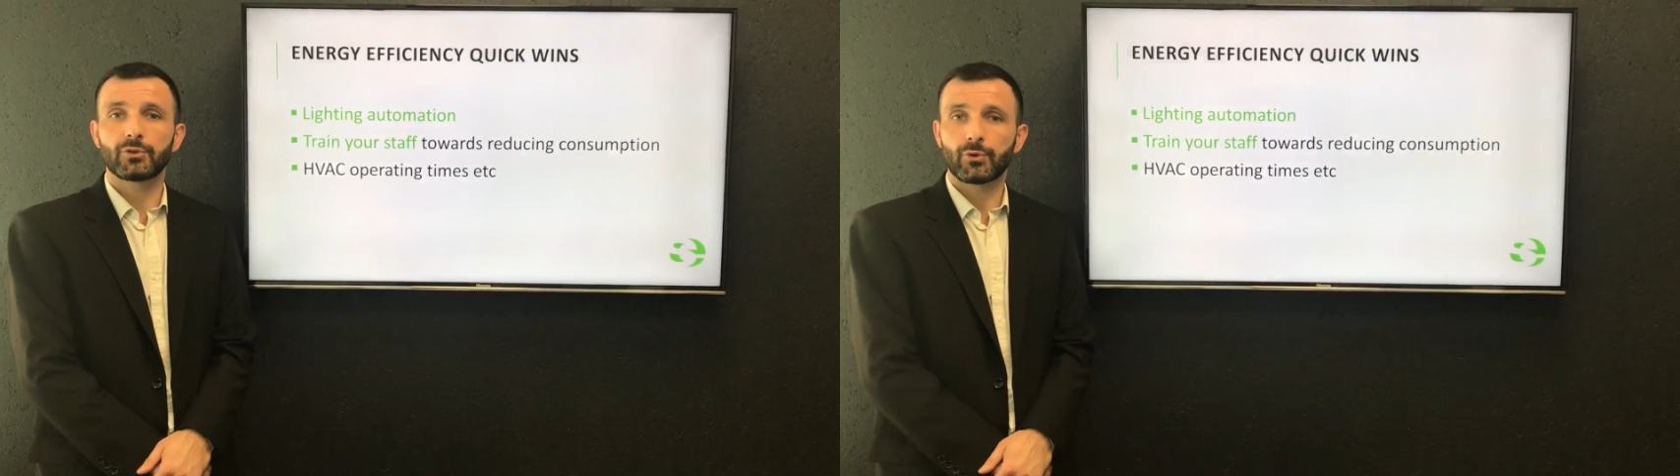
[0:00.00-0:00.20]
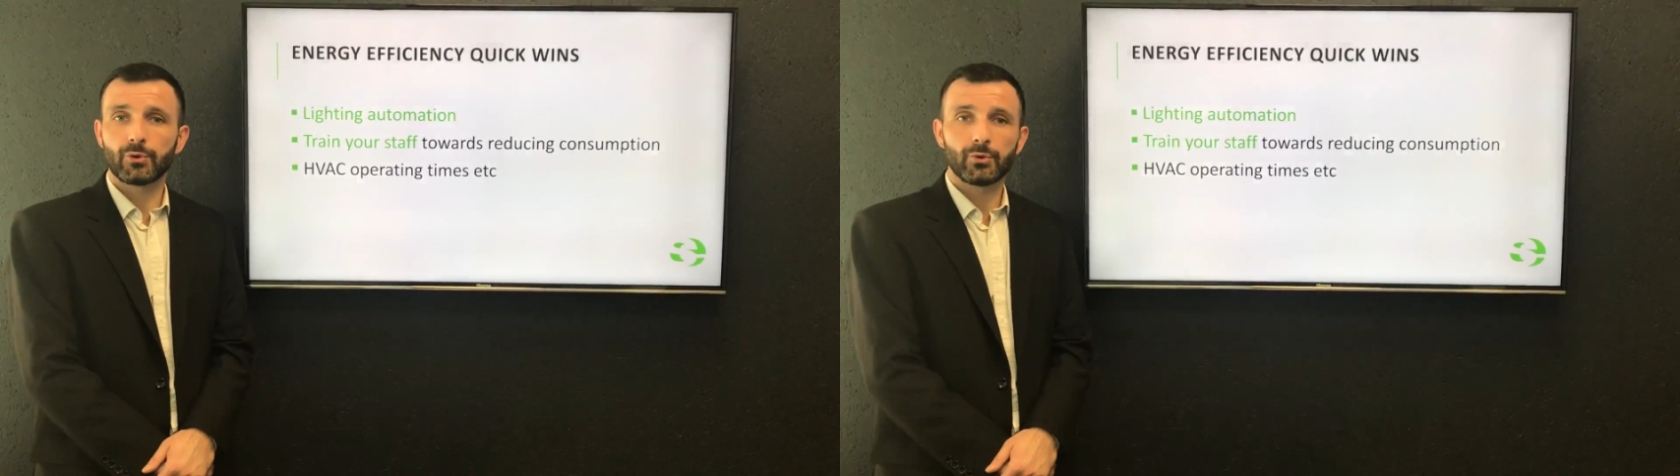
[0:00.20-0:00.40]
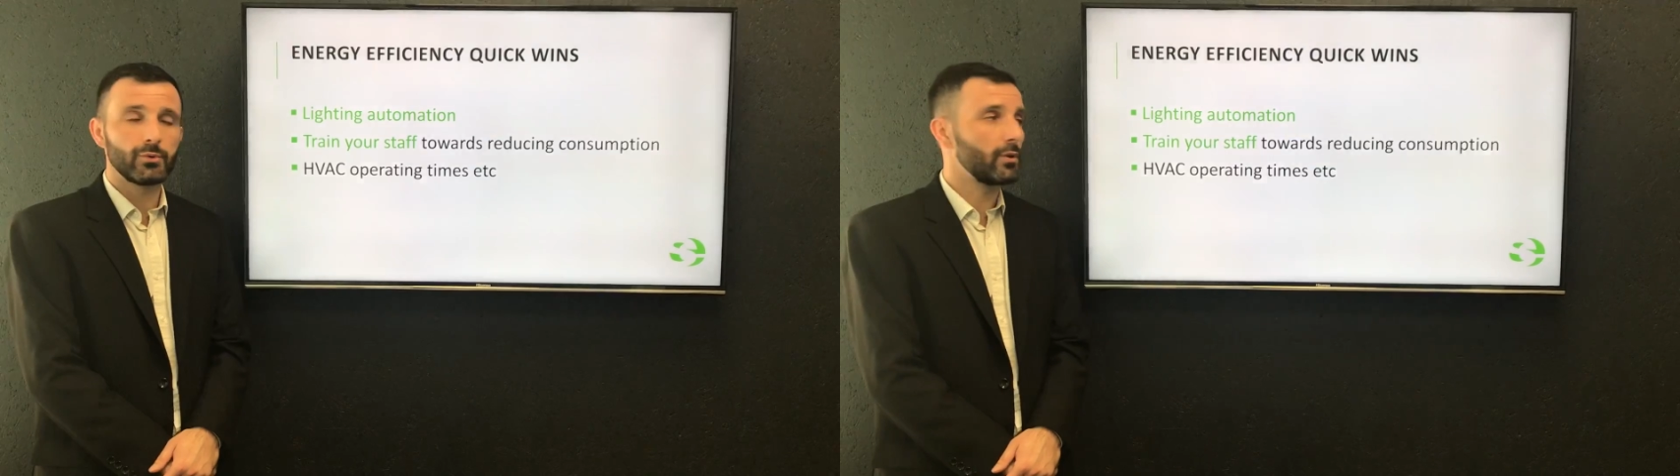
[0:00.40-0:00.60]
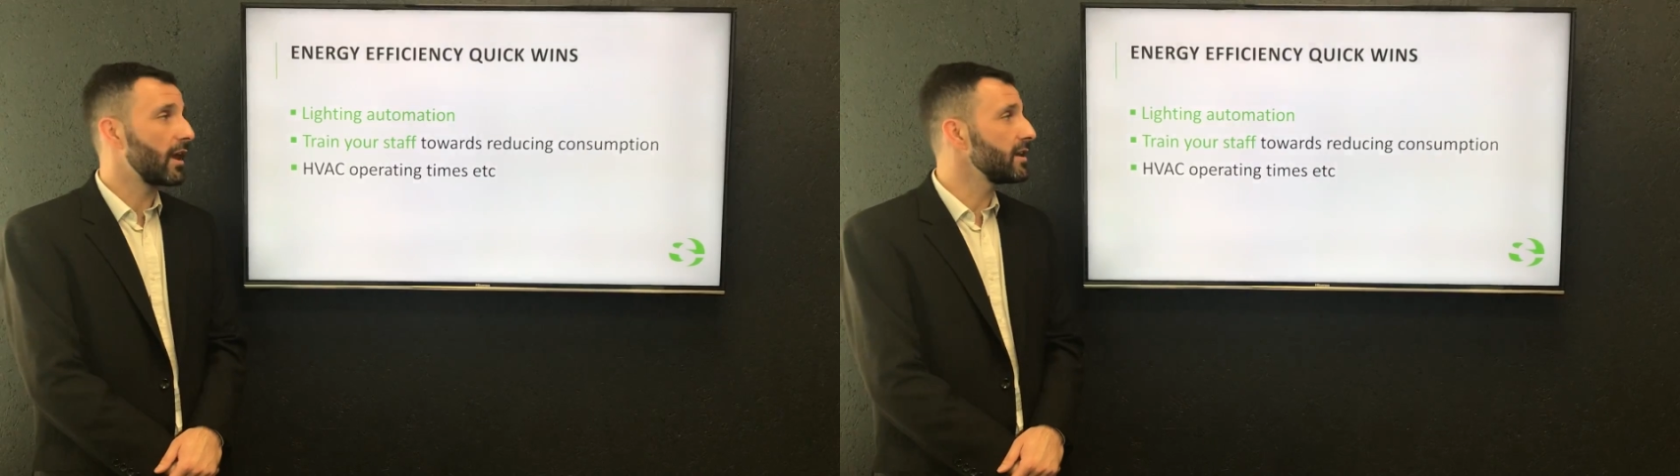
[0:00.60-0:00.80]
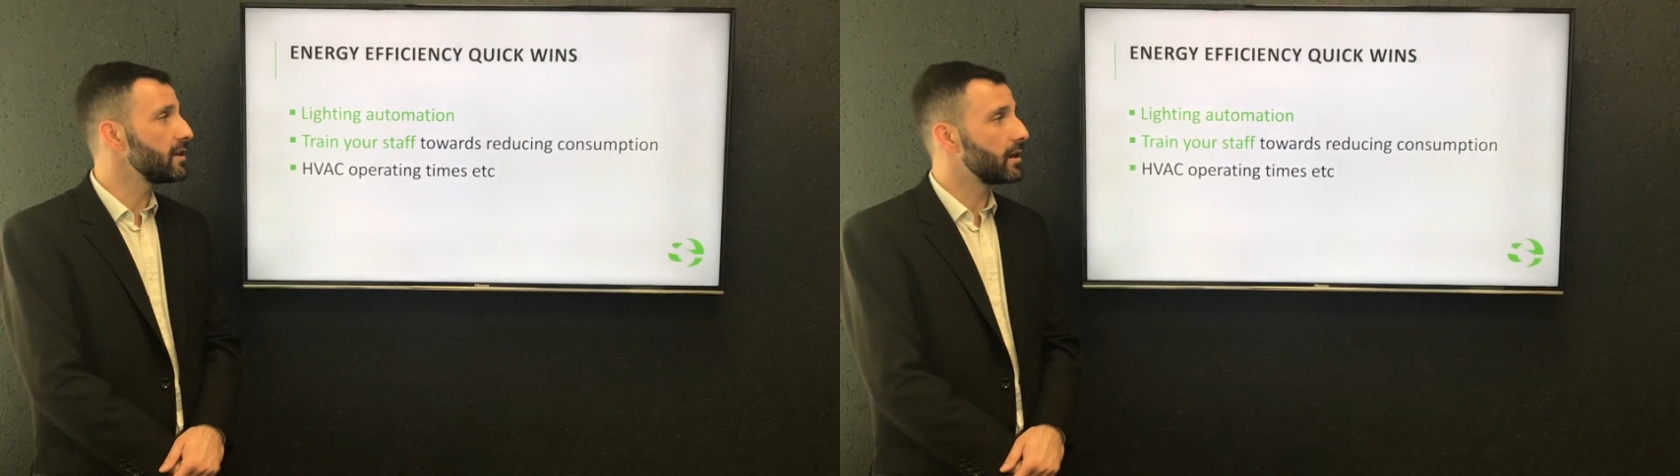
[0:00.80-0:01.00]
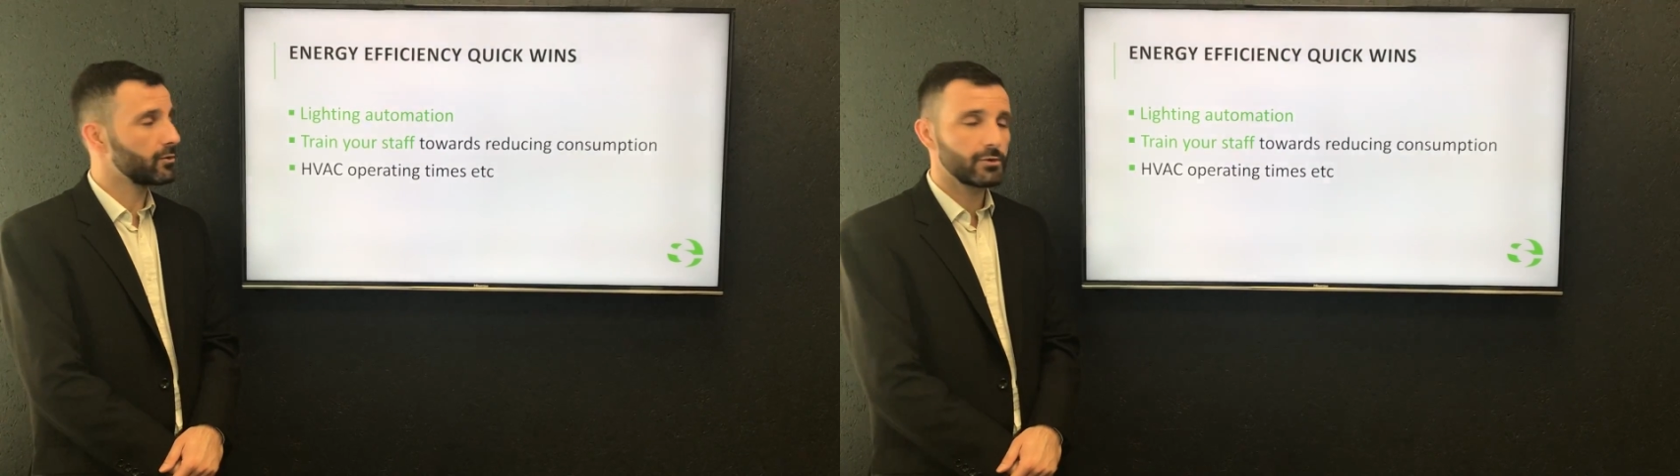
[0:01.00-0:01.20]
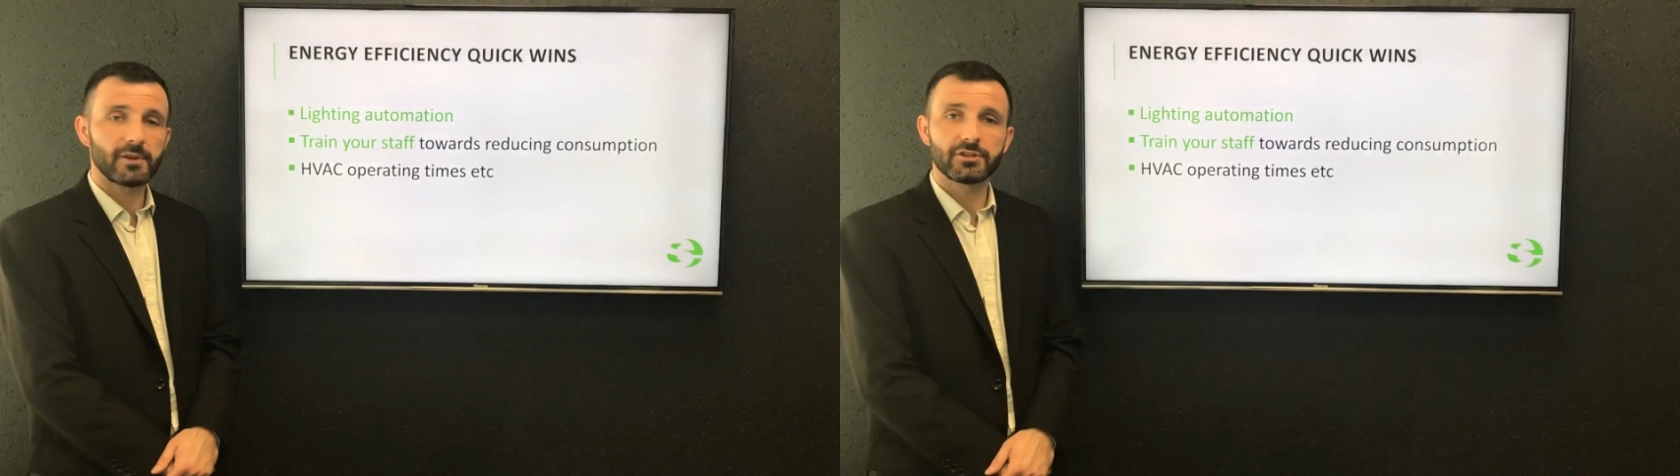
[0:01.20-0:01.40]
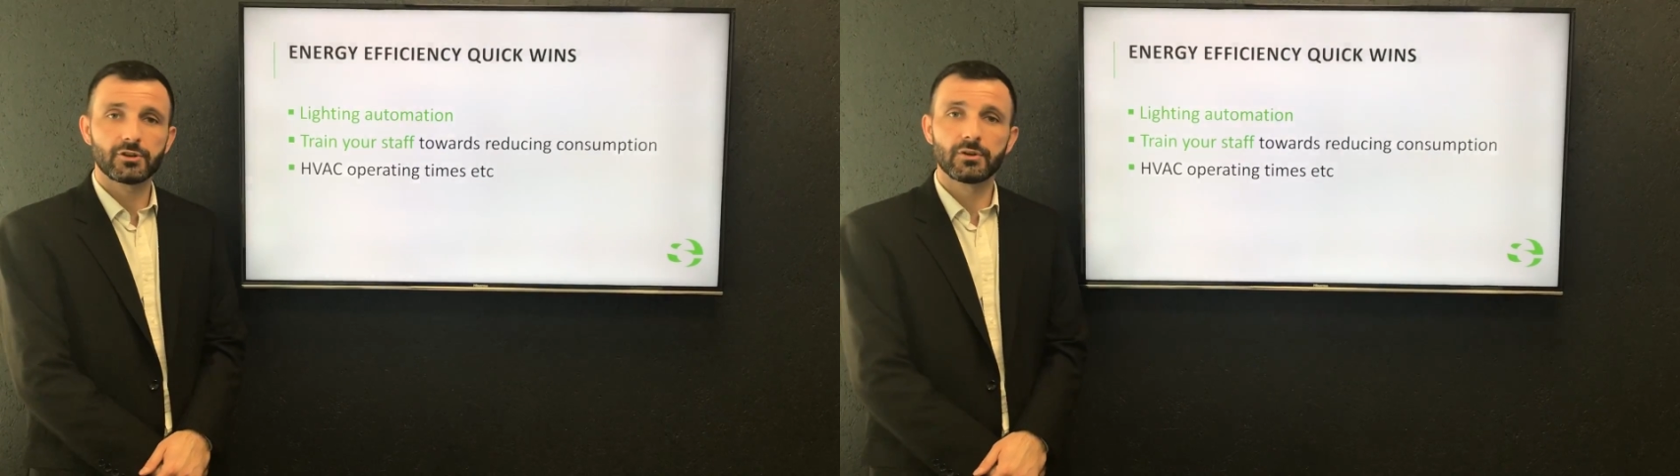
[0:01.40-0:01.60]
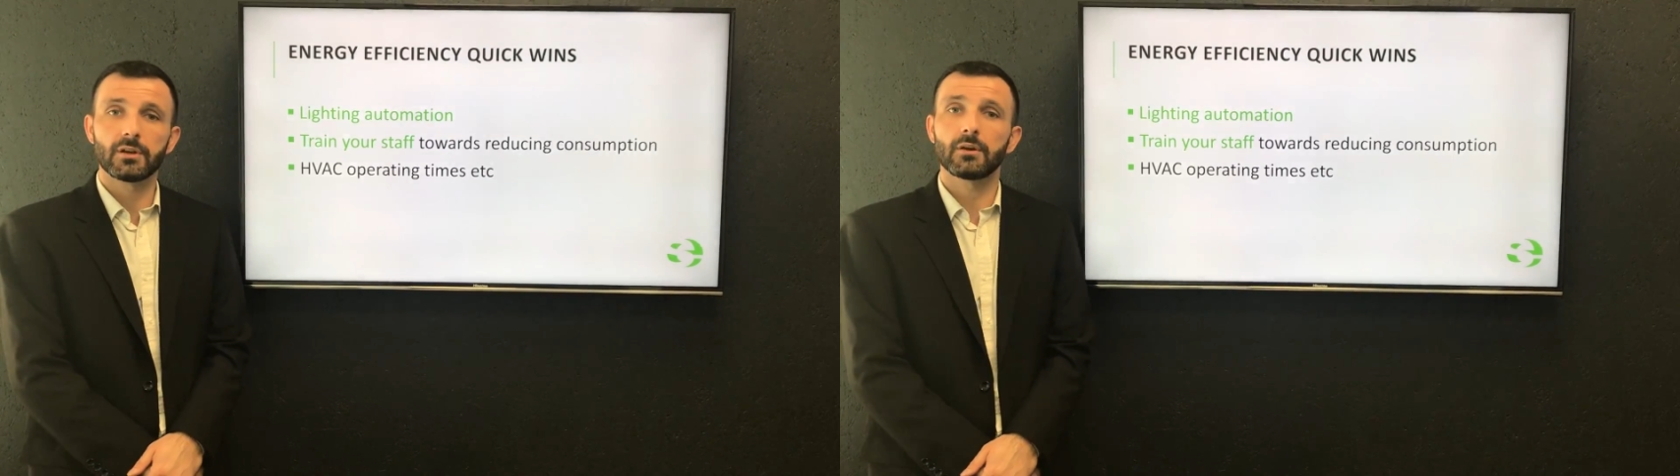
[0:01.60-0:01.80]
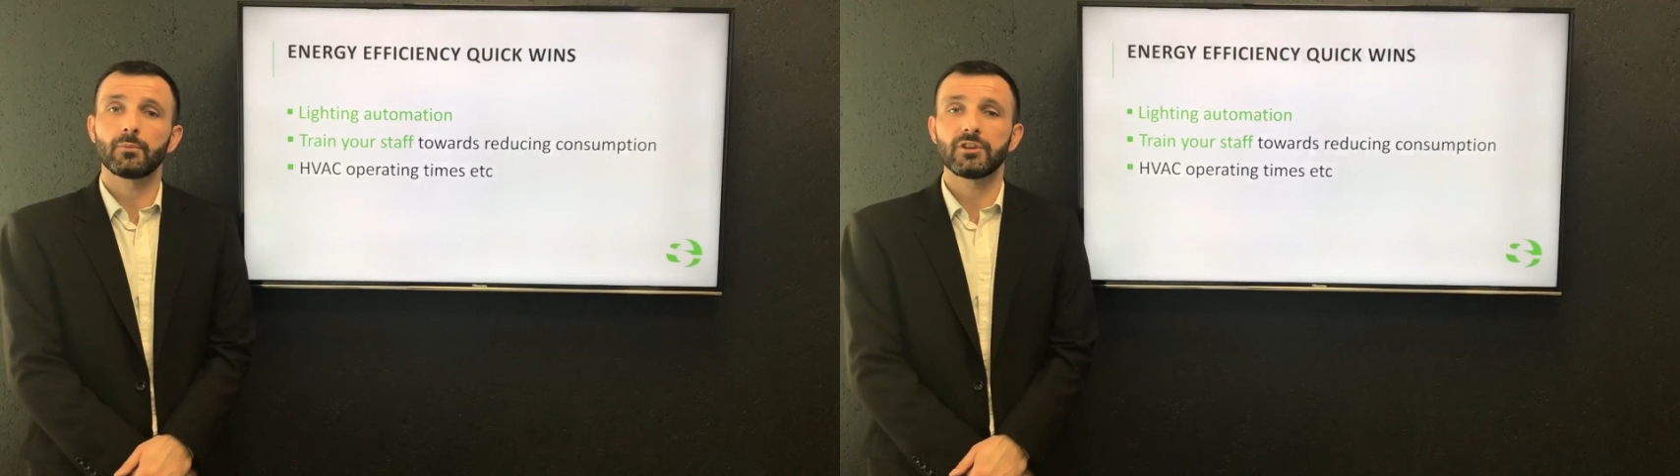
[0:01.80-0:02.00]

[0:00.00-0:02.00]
through lighting automation,